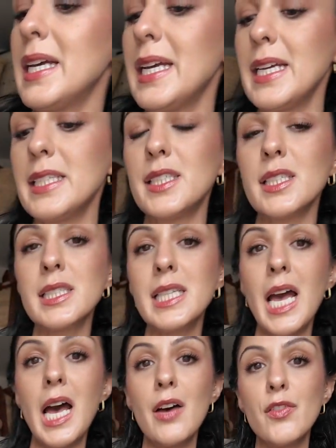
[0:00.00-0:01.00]
It doesn't
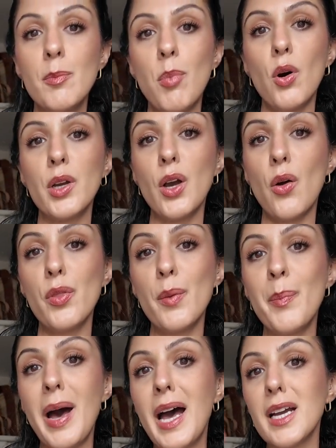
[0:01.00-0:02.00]
have a pocket on the
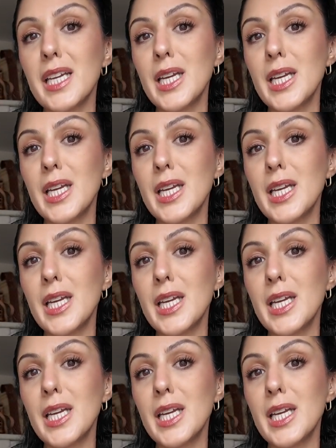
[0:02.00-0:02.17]
back.